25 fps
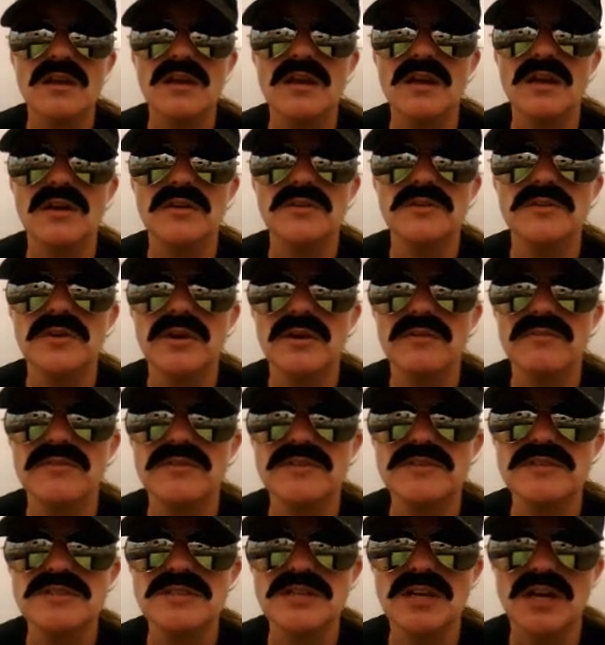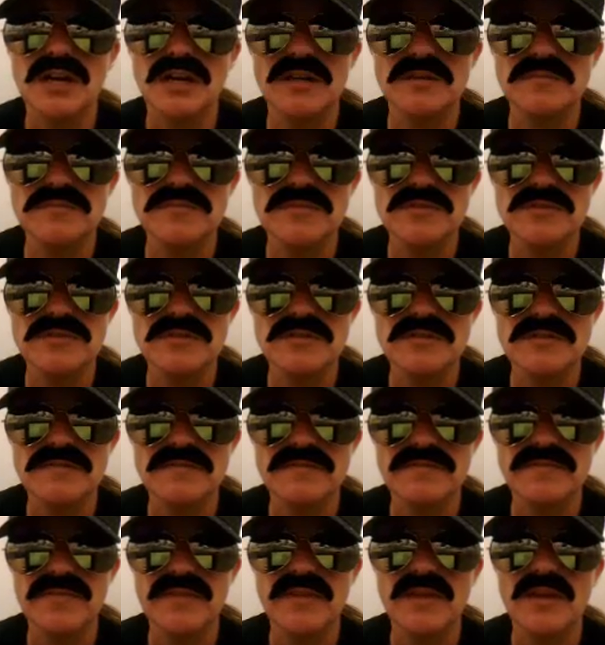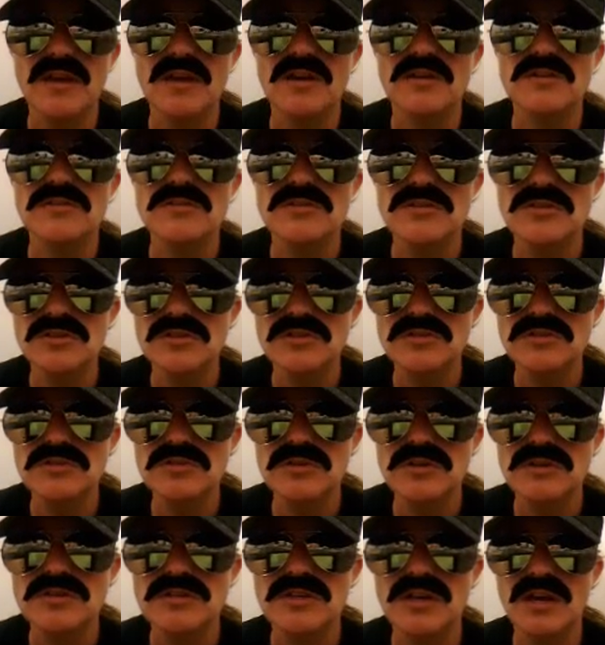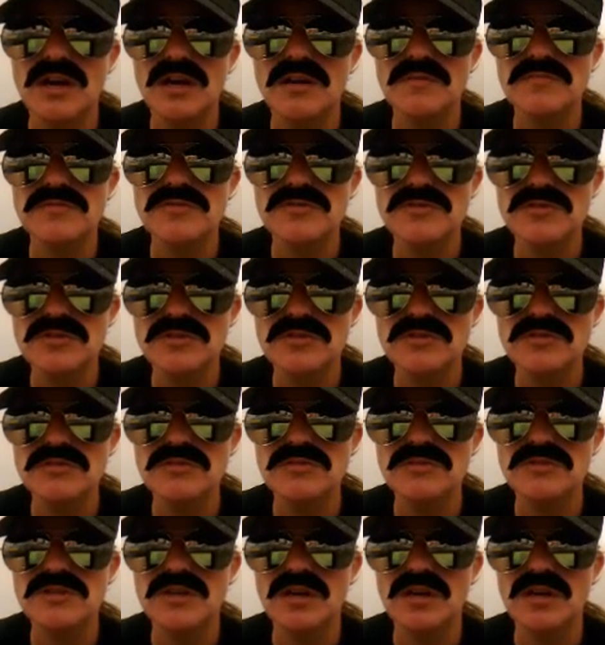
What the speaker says: Now you have this times 2 times 2